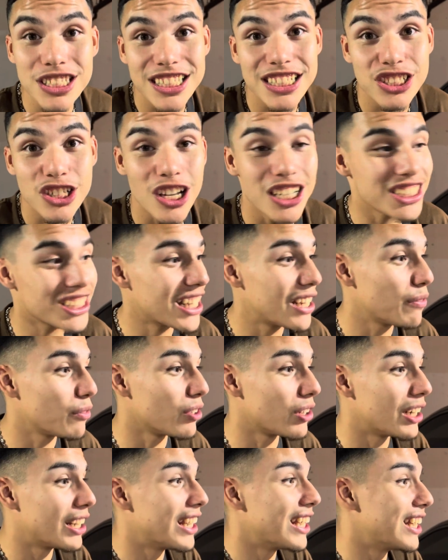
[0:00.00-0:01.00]
exhaust
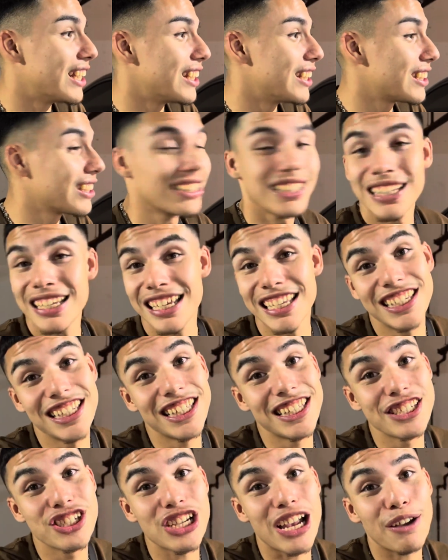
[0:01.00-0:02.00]
ever, and it
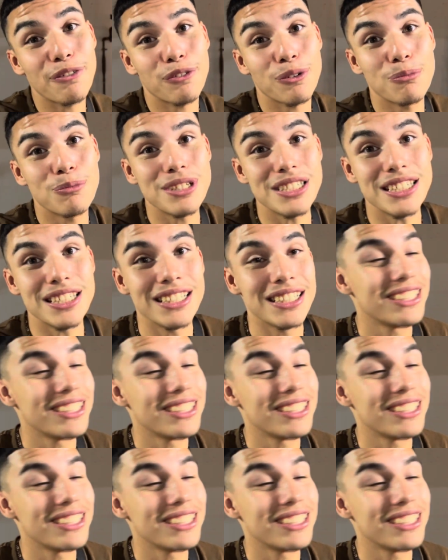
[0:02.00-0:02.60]
did the job for me.